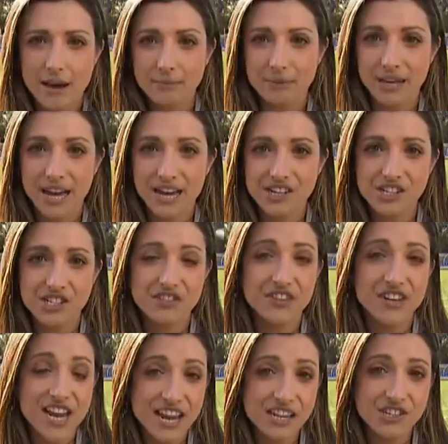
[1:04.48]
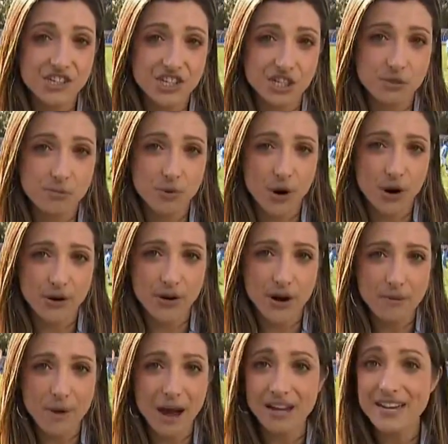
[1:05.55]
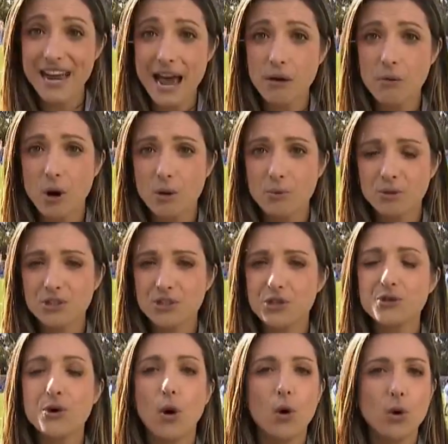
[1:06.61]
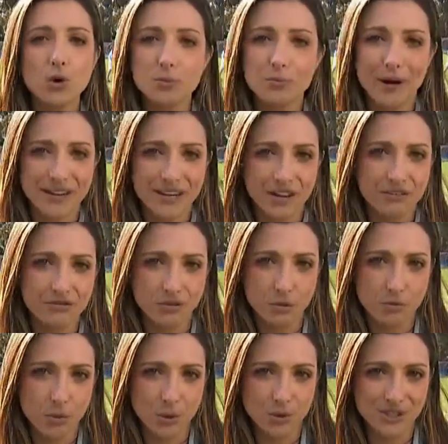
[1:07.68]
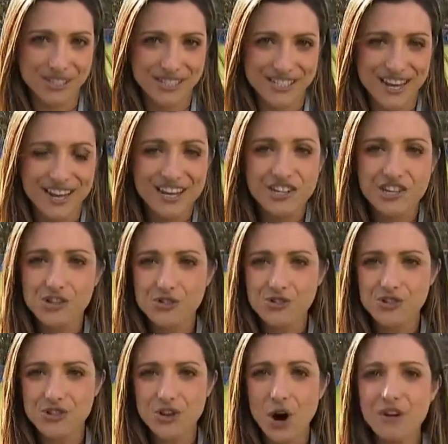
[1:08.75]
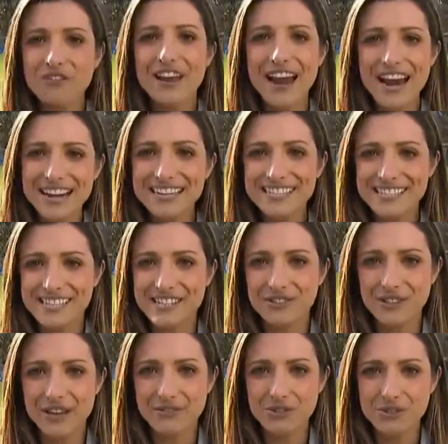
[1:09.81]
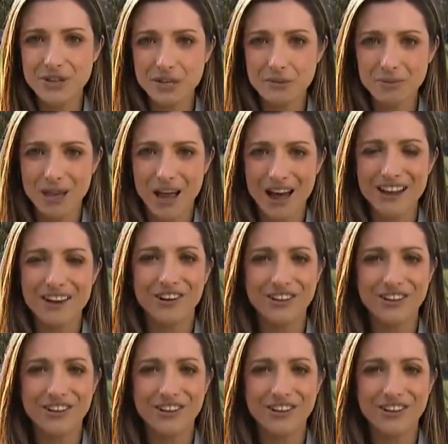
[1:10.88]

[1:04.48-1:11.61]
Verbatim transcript: Applications for next year's program are now open to all budding footballers. Children of any skill level can apply